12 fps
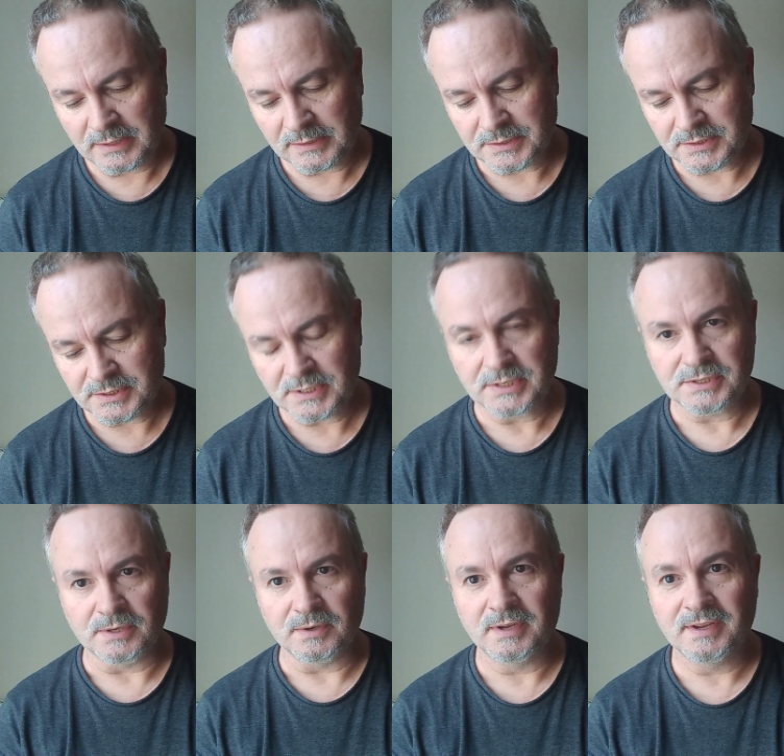Doesn't say
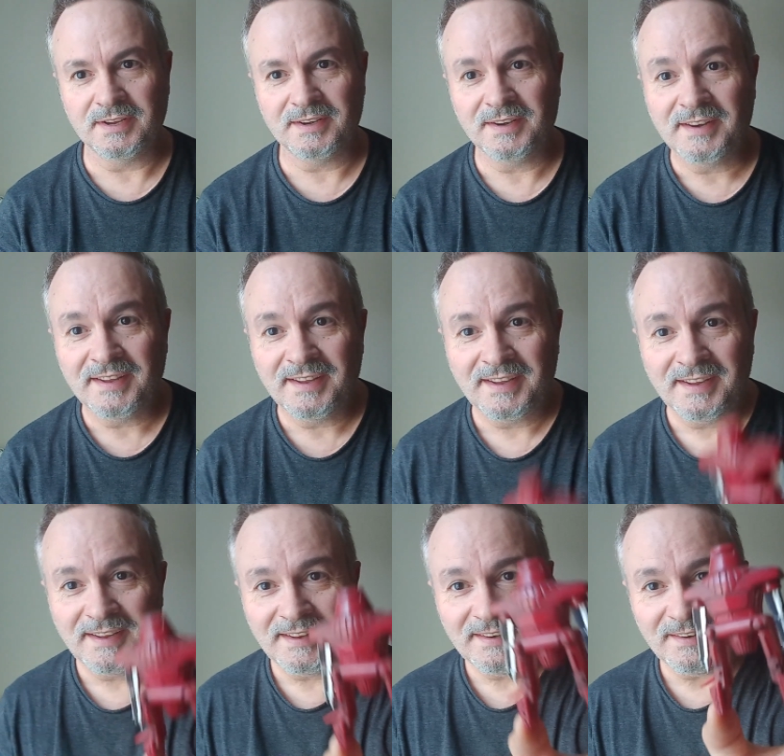so.
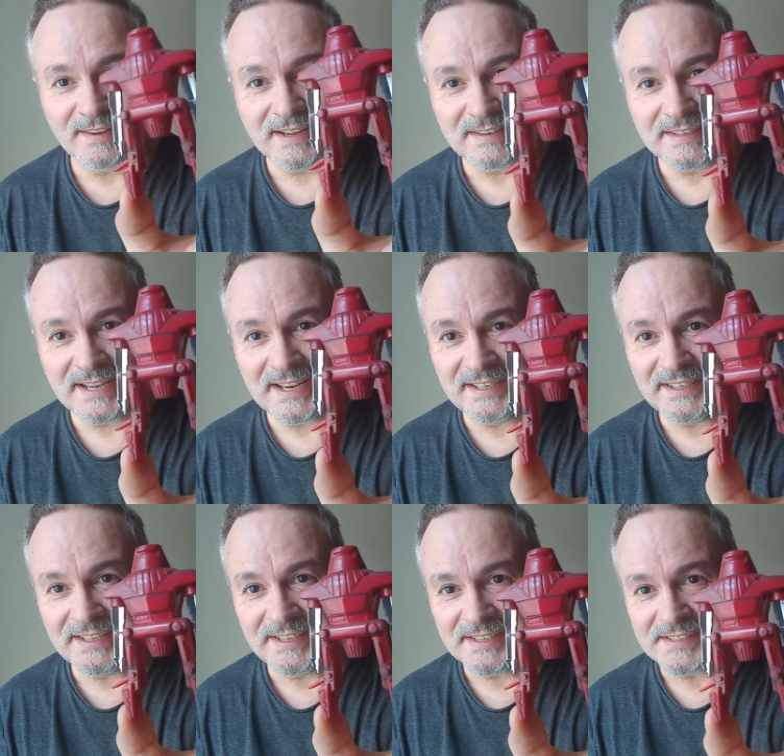Look how tiny
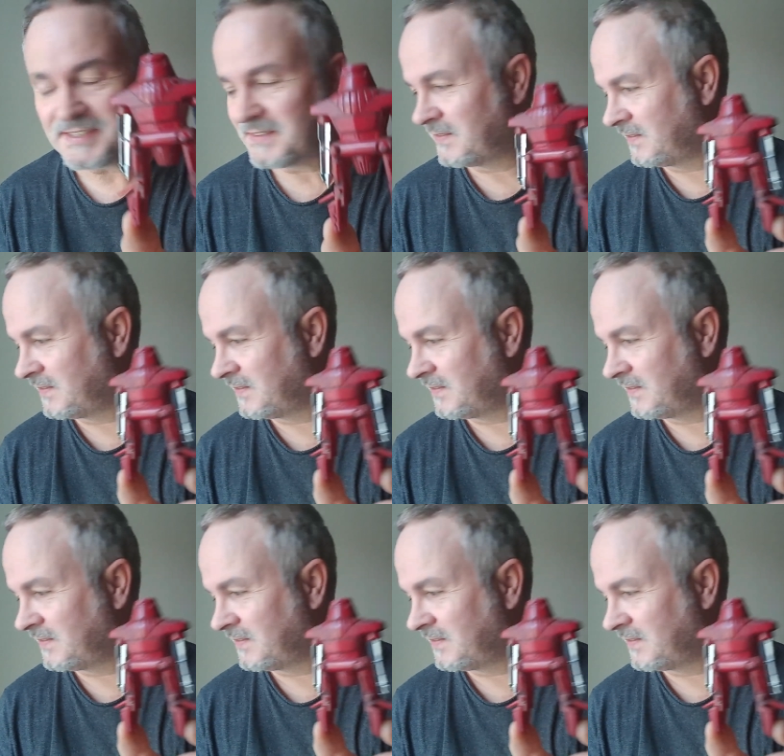he is.